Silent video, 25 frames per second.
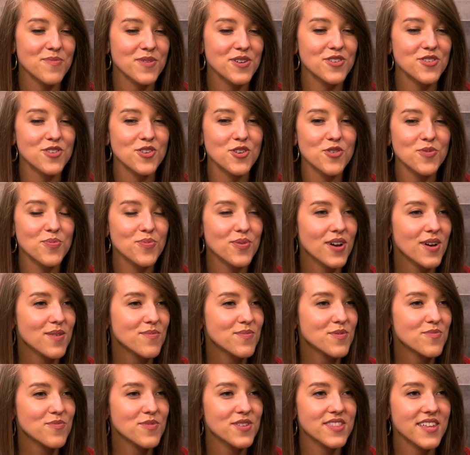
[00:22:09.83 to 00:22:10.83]
No
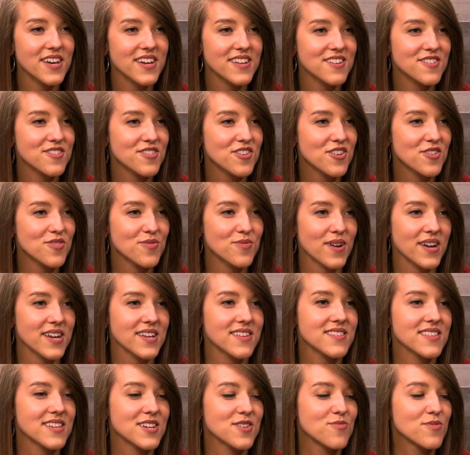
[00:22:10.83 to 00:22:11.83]
problem with that at all,
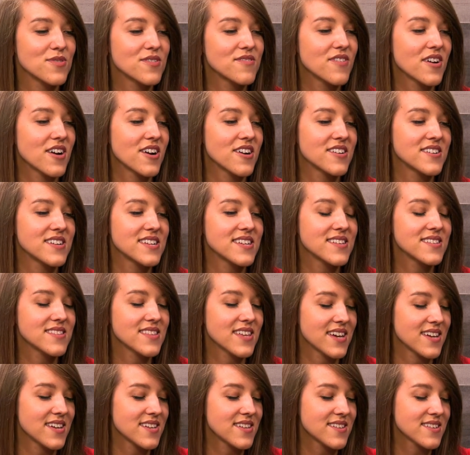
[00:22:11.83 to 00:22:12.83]
right? Like we've already
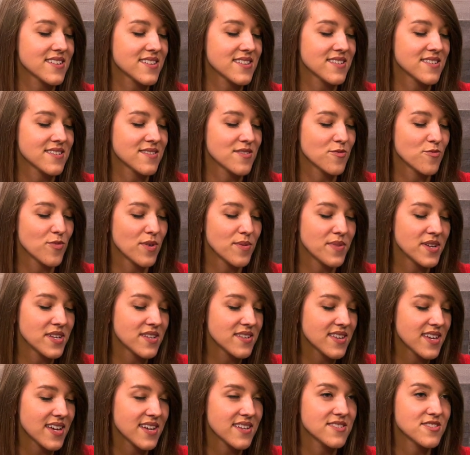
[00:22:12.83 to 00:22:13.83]
like
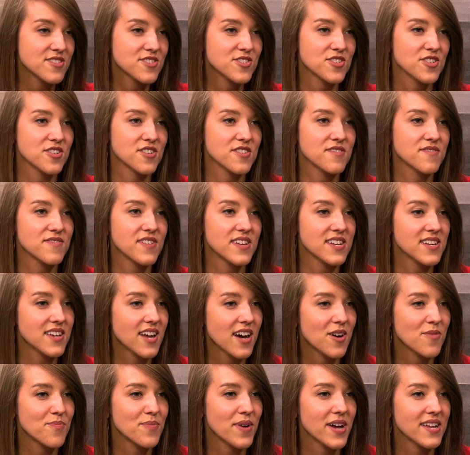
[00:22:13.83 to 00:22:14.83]
women can serve in
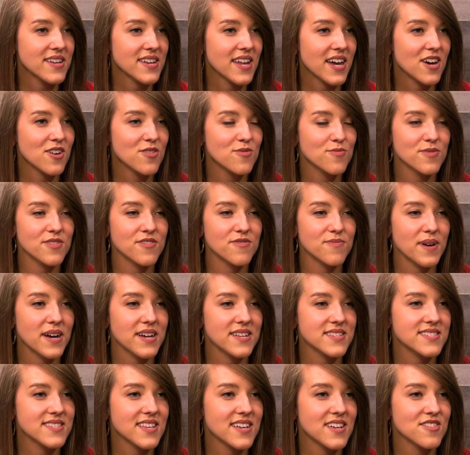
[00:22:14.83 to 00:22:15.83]
combat now. We've
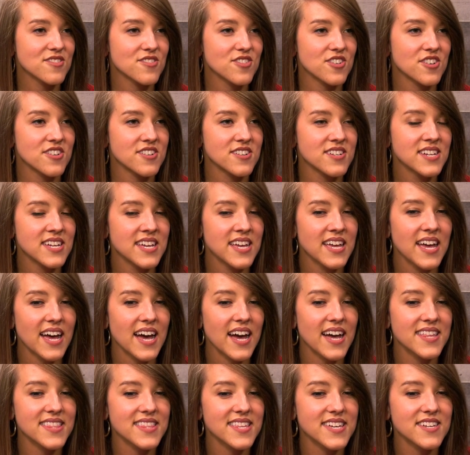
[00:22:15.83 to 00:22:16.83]
passed that law.
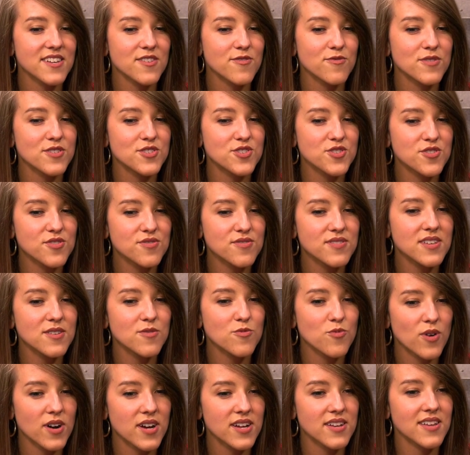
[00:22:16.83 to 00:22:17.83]
And like if we truly
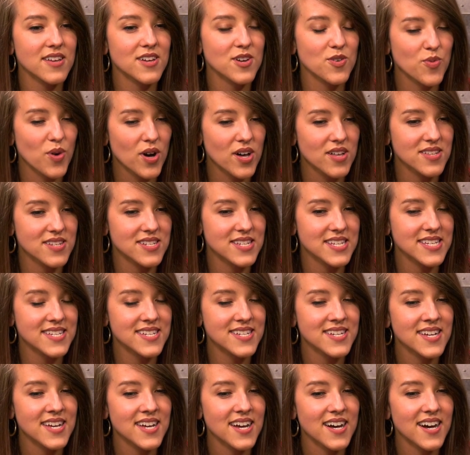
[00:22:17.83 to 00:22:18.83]
want
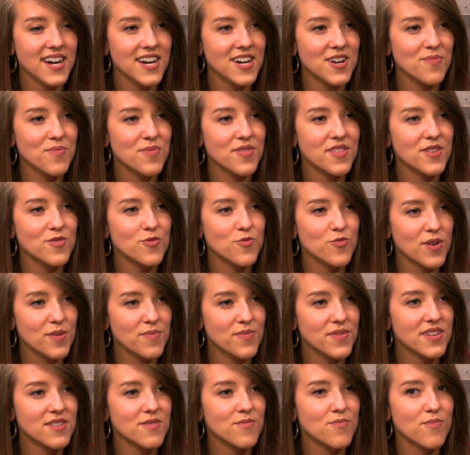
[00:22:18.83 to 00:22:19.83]
equality, then
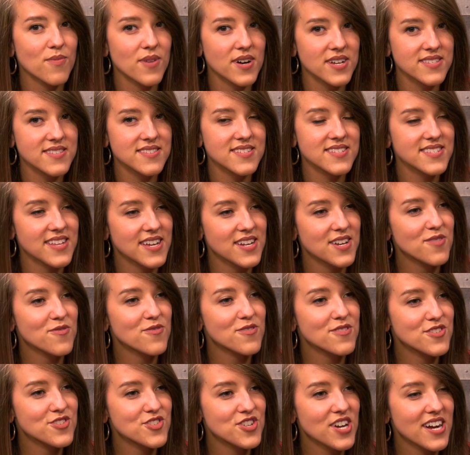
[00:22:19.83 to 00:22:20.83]
women must sign up
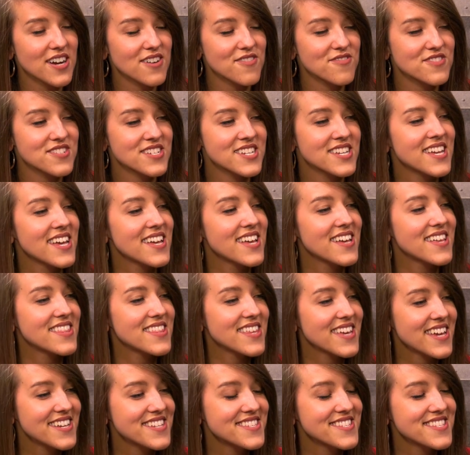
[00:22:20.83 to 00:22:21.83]
for the draft.
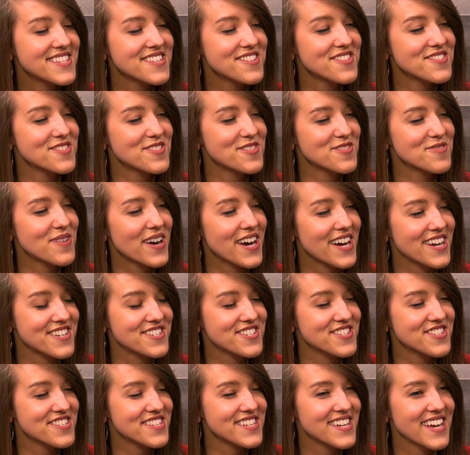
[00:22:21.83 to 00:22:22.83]
The ACLU
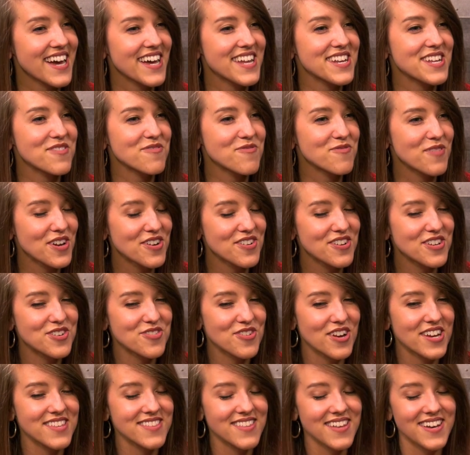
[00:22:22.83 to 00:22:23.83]
actually had a very
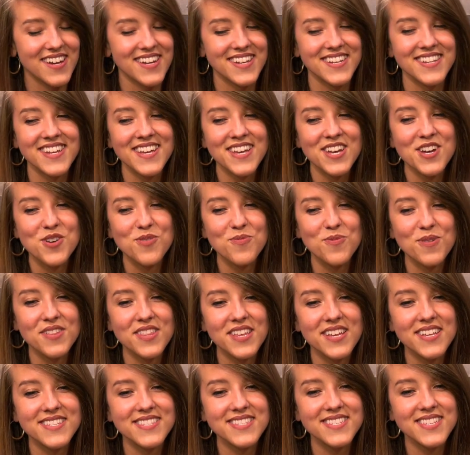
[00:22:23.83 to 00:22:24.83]
great line where
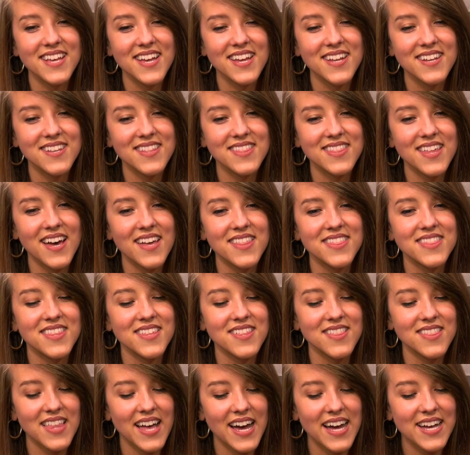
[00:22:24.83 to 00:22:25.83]
they said that
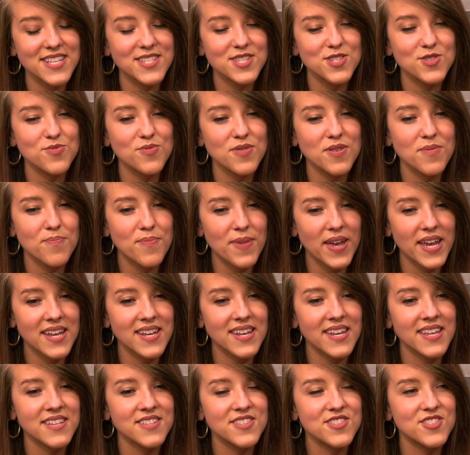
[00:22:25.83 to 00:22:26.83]
the last
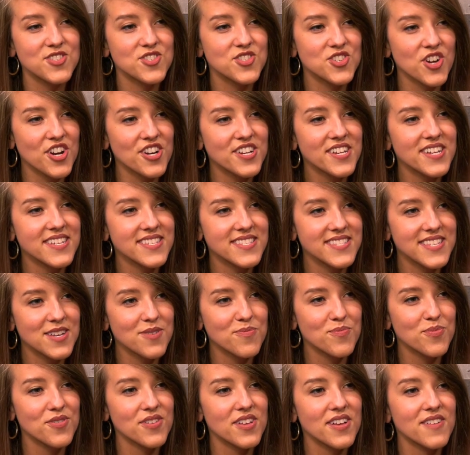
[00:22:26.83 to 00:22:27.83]
remaining stark
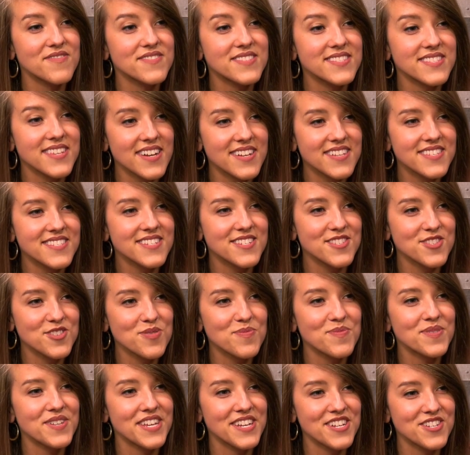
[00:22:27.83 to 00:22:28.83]
example of sex
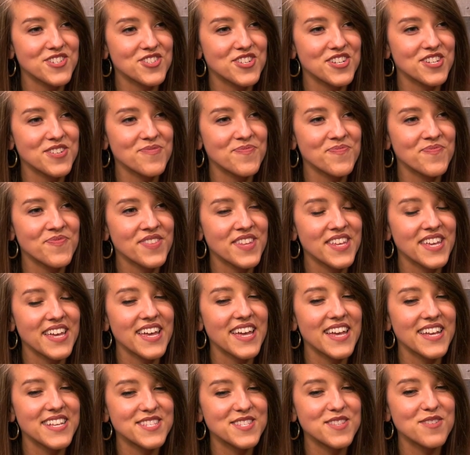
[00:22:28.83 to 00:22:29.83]
discrimination
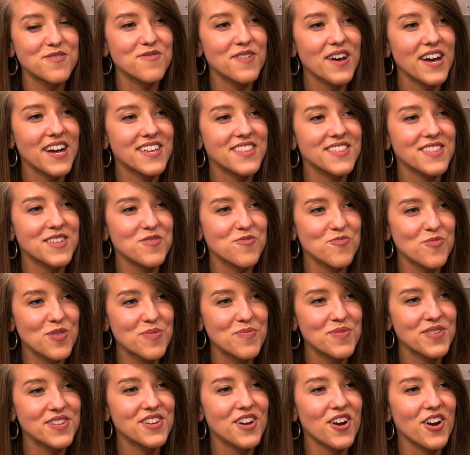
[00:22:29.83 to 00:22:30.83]
is the fact that
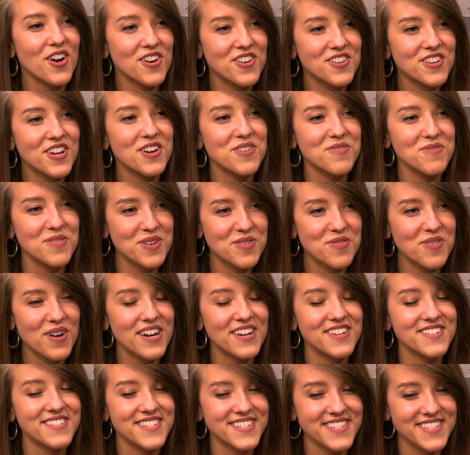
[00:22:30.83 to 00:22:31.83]
women are not
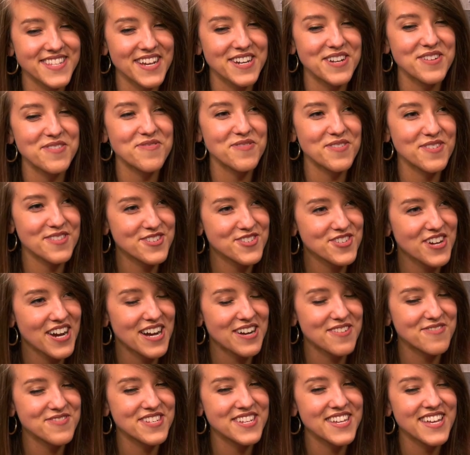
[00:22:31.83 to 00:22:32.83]
required to sign up for the
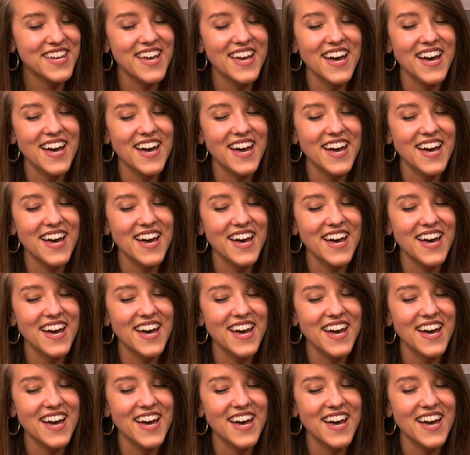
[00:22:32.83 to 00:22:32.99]
draft.